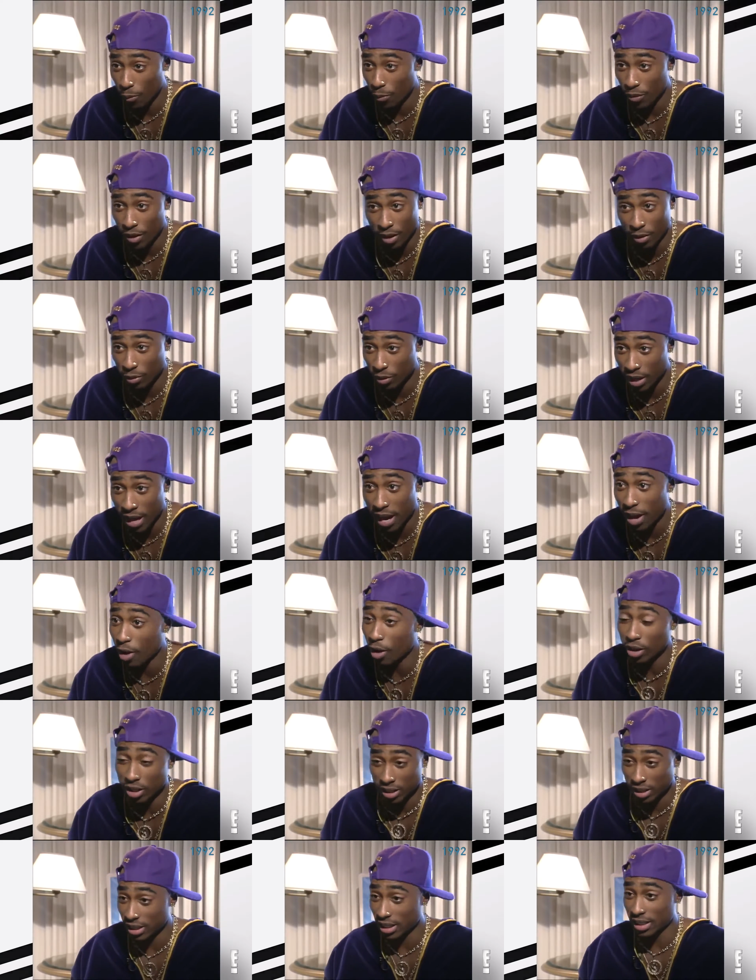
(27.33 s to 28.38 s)
Then now
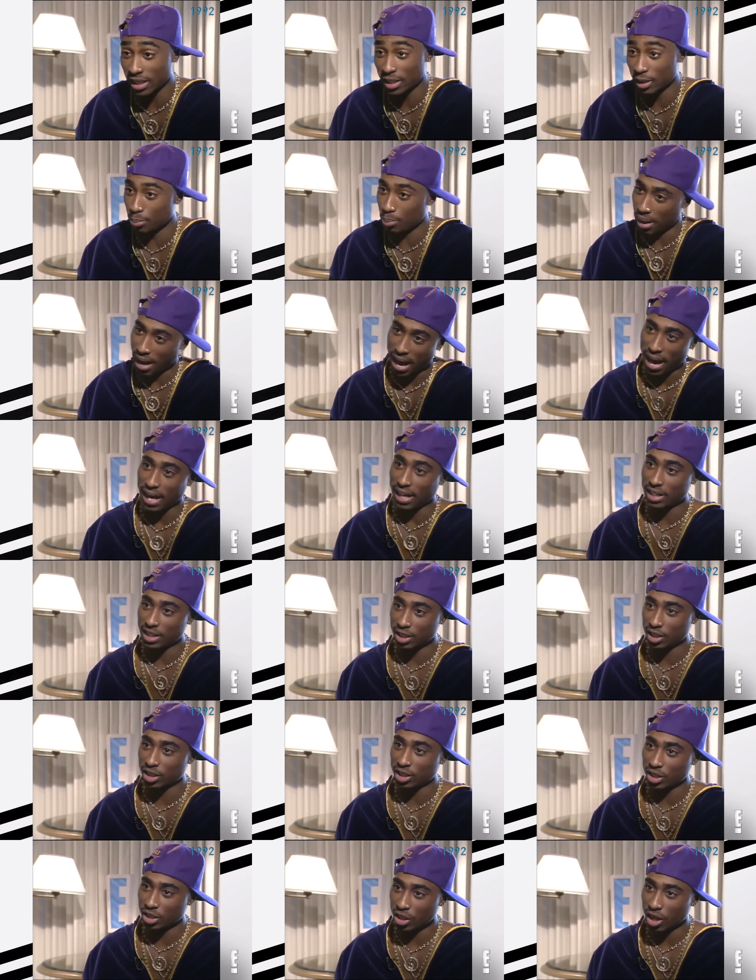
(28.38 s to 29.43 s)
all of a sudden it's
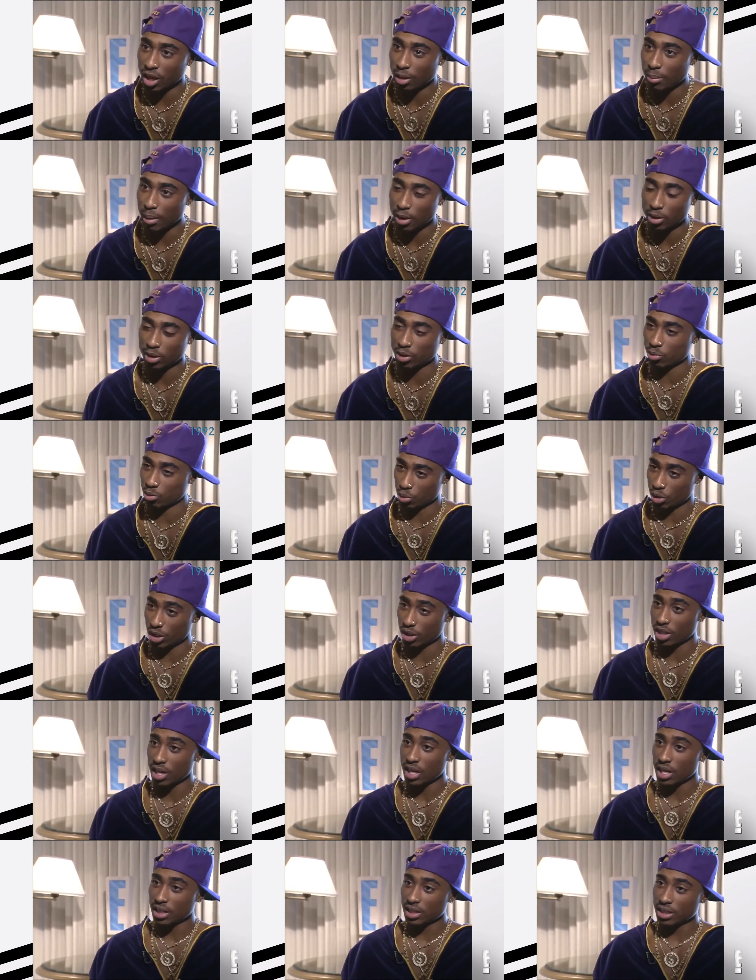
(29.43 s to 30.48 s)
bad to talk about some real...
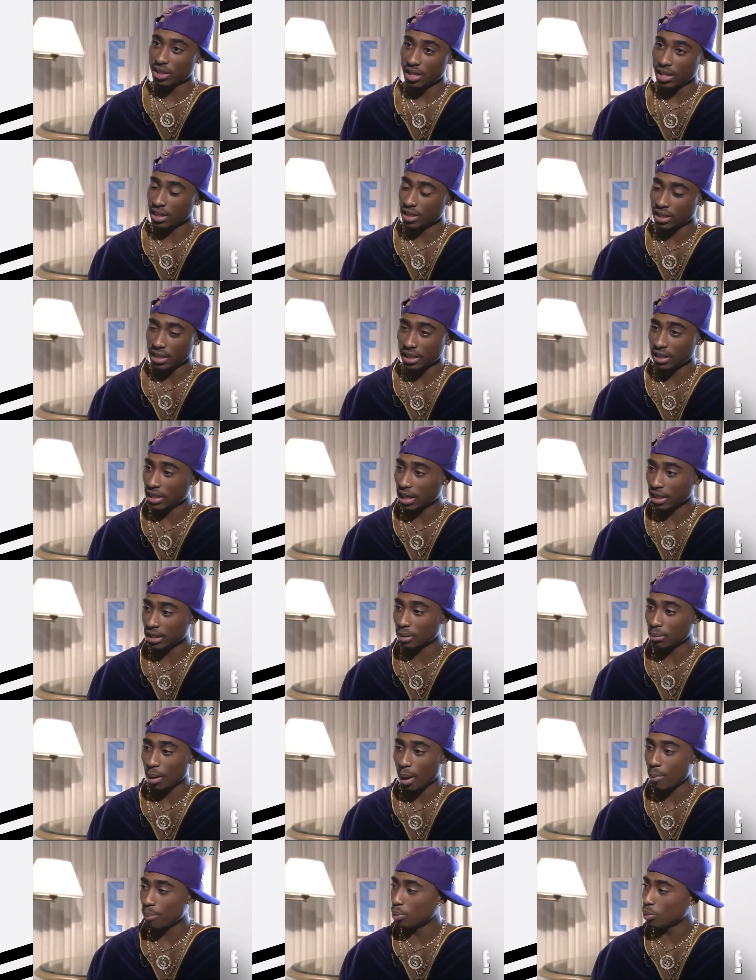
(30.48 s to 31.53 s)
Anytime
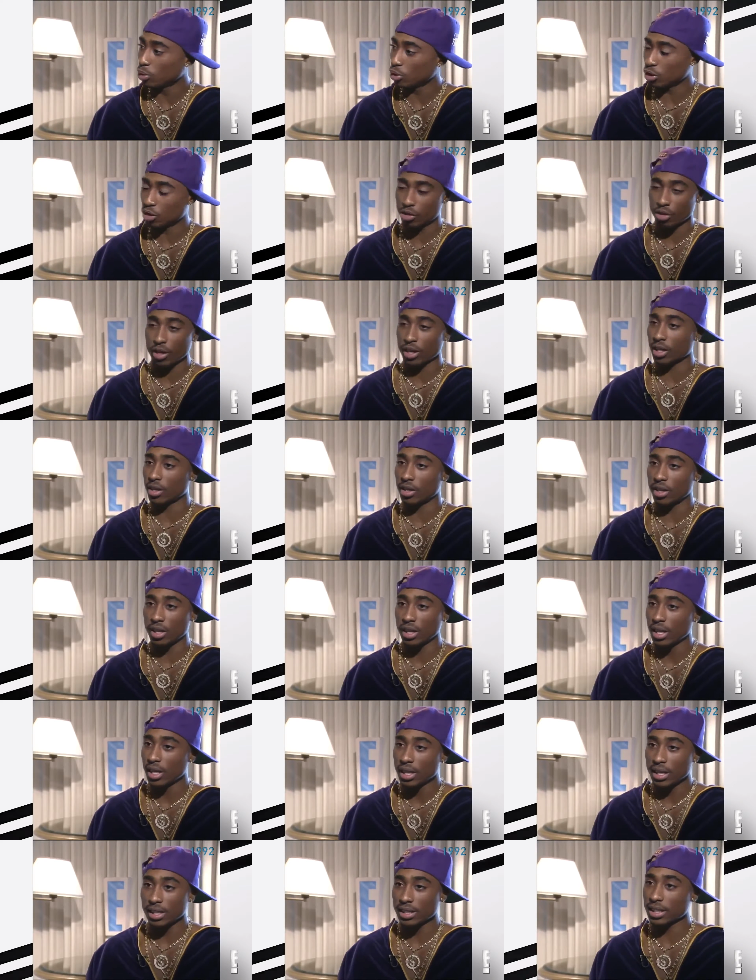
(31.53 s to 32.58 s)
somebody pulls a trigger
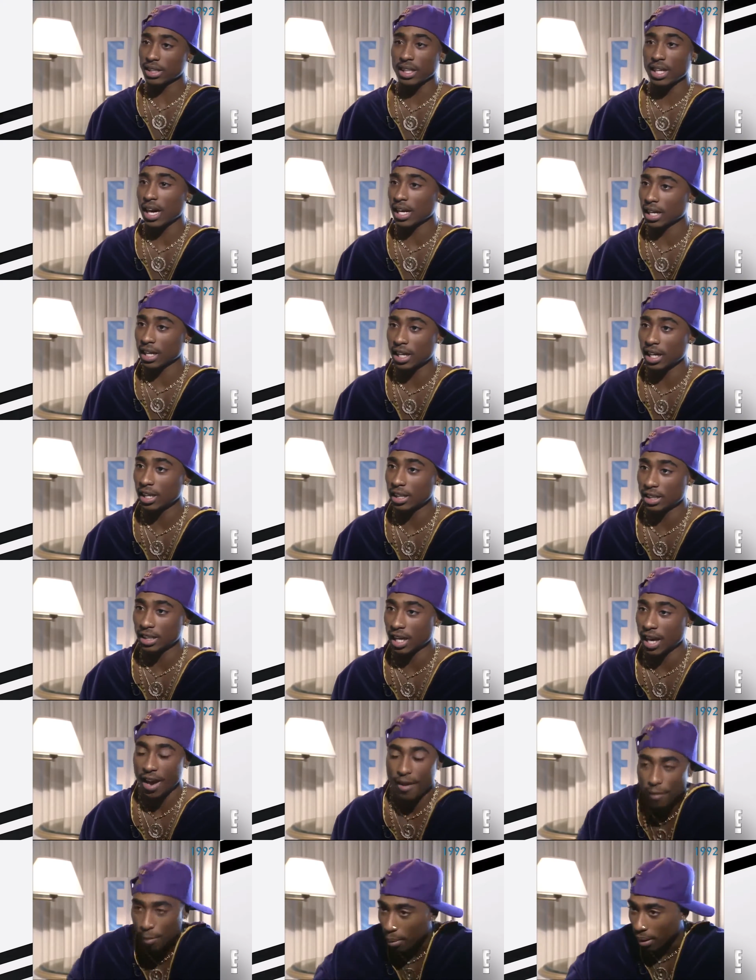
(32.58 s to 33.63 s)
or there's any kind of
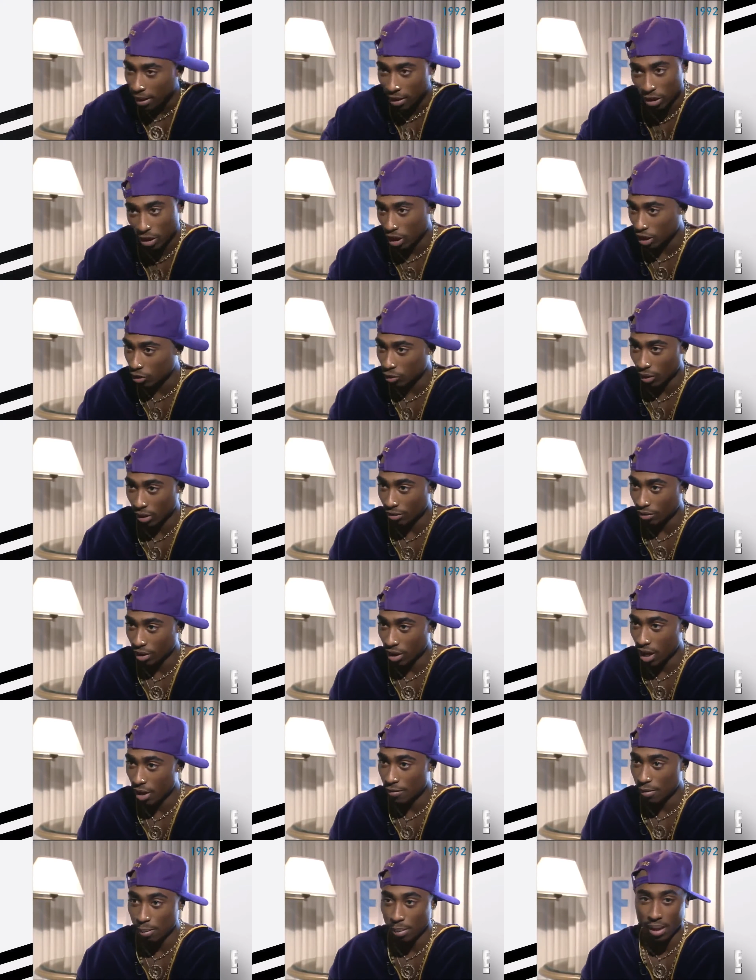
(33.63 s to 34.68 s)
gunshot, everybody starts running for
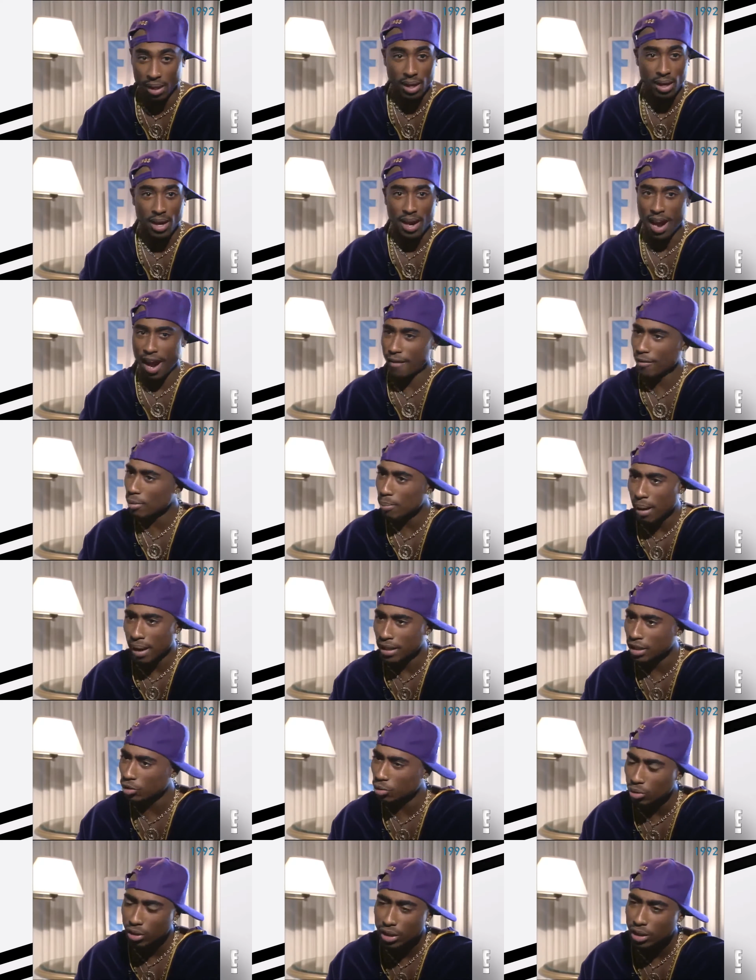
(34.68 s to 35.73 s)
cover. But
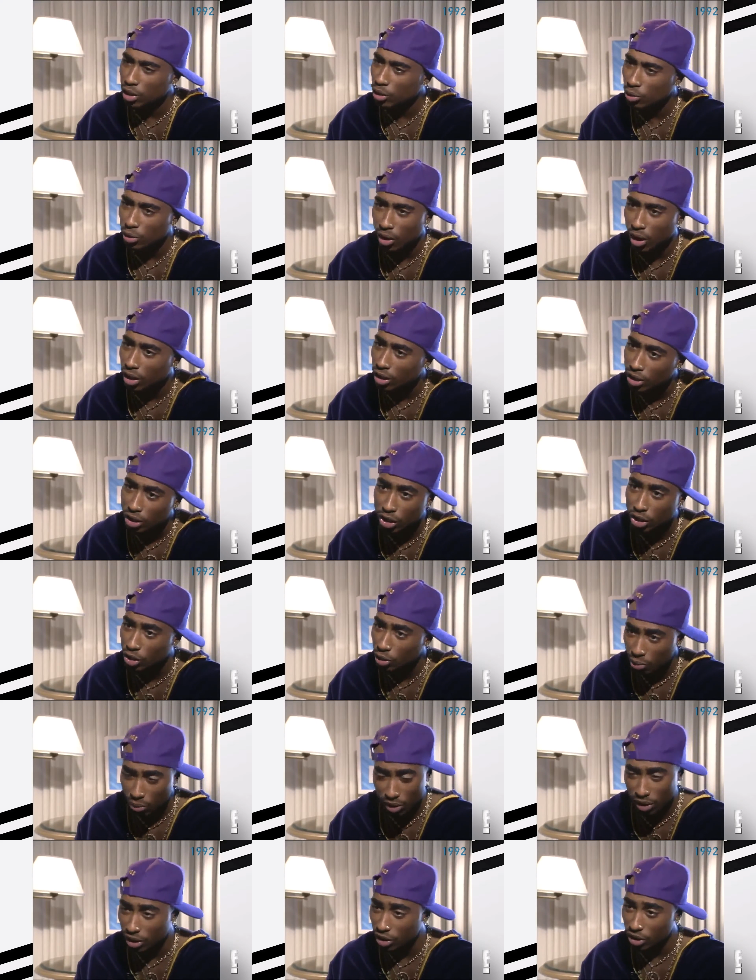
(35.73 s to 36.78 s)
everybody's really doing all this
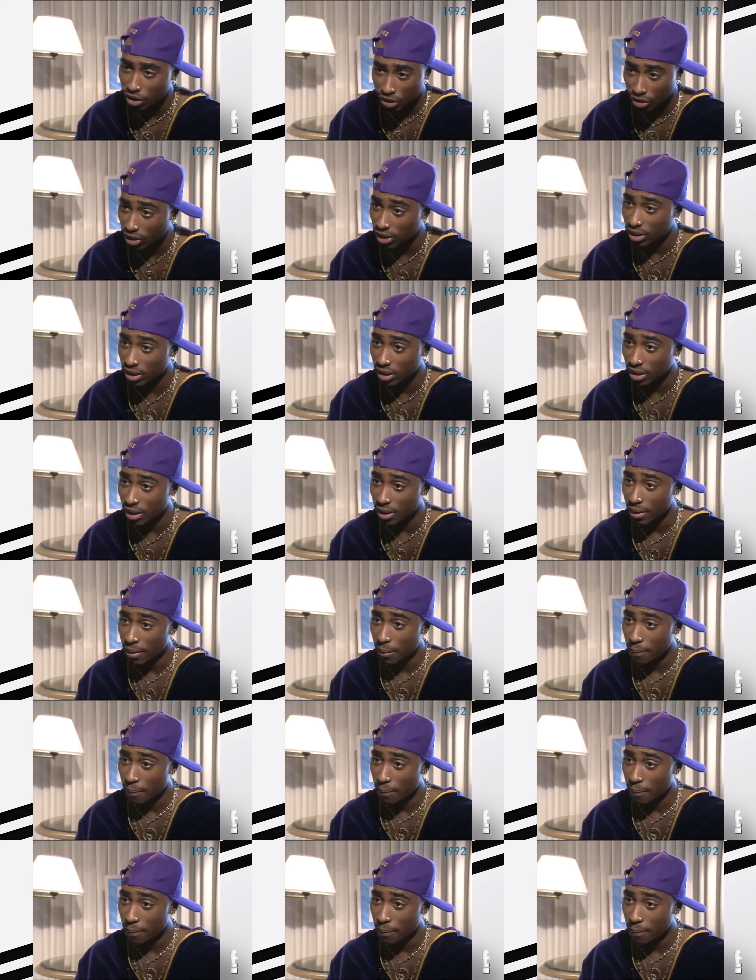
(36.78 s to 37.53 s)
shooting in the streets.